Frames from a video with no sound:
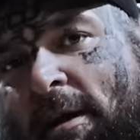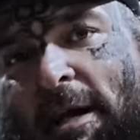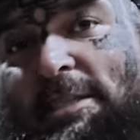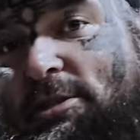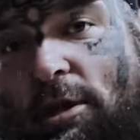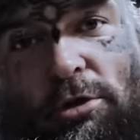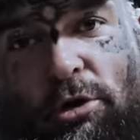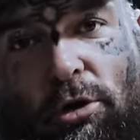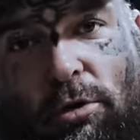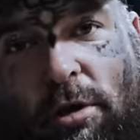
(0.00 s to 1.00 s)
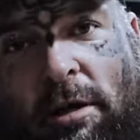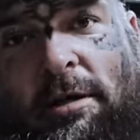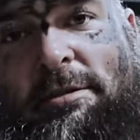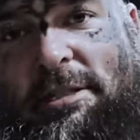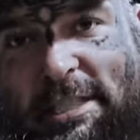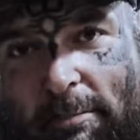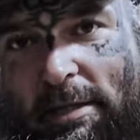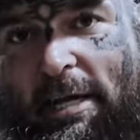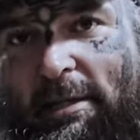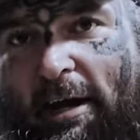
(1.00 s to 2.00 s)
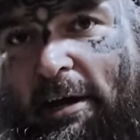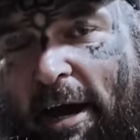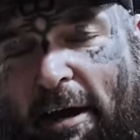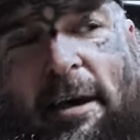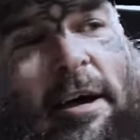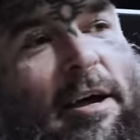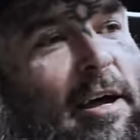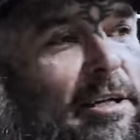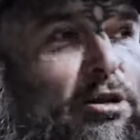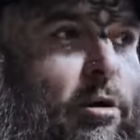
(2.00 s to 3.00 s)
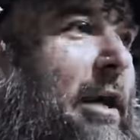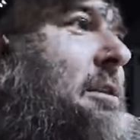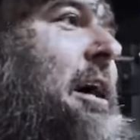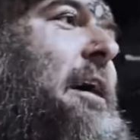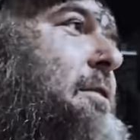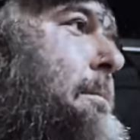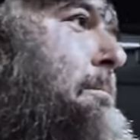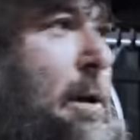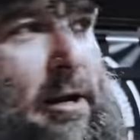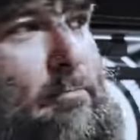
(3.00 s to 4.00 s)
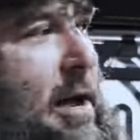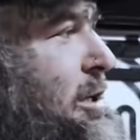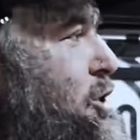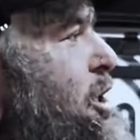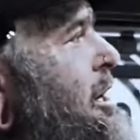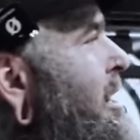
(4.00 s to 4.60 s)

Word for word: It's not cool to skip leg day, okay? It's great to have a big bench